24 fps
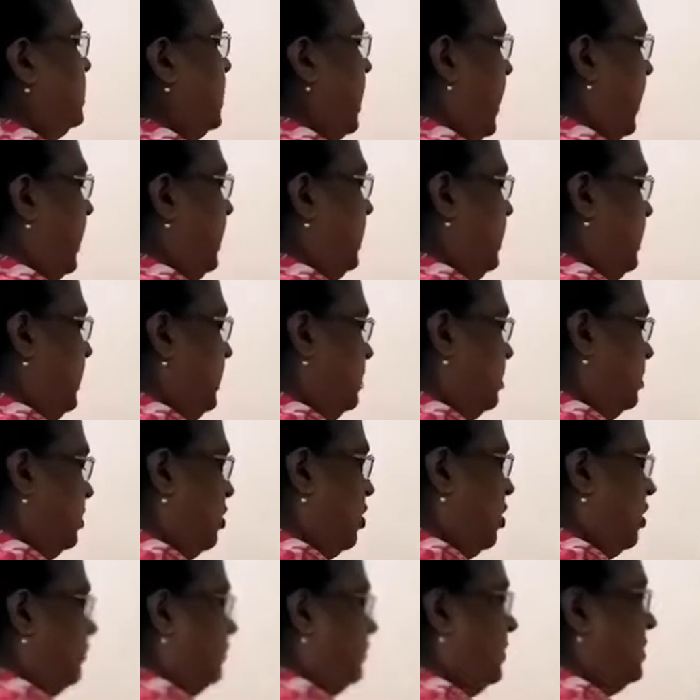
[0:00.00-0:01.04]
neither
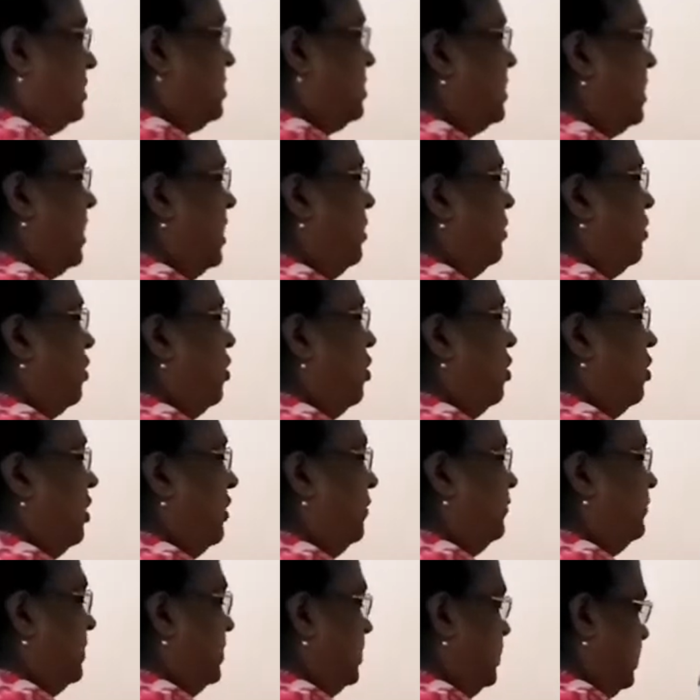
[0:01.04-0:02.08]
of this cell nor
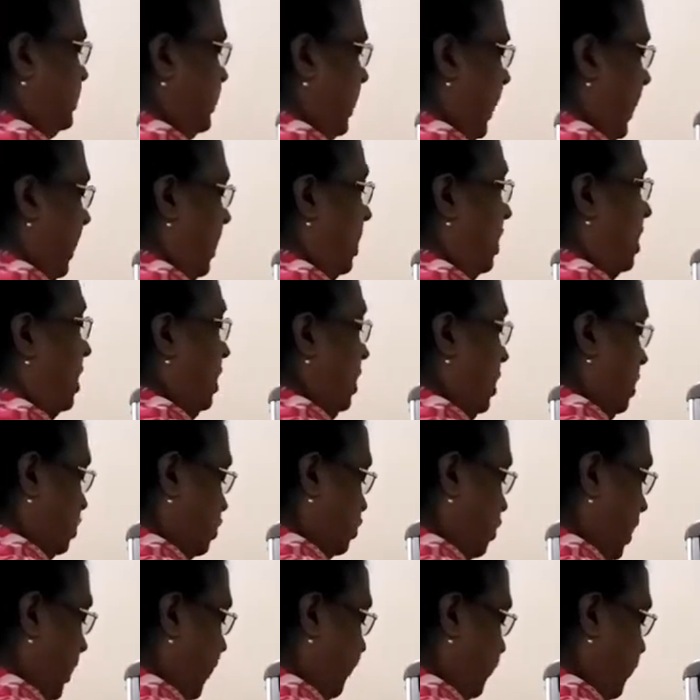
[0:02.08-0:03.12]
of this cell.
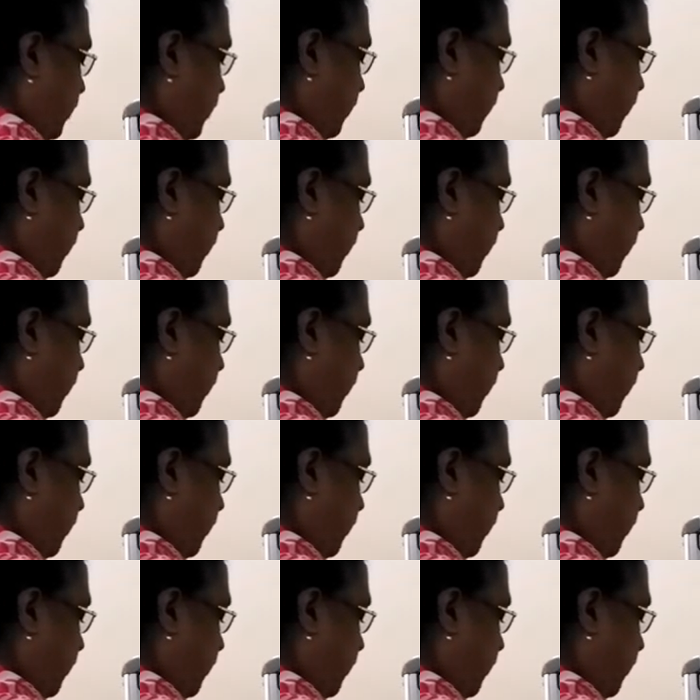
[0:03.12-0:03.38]
So if you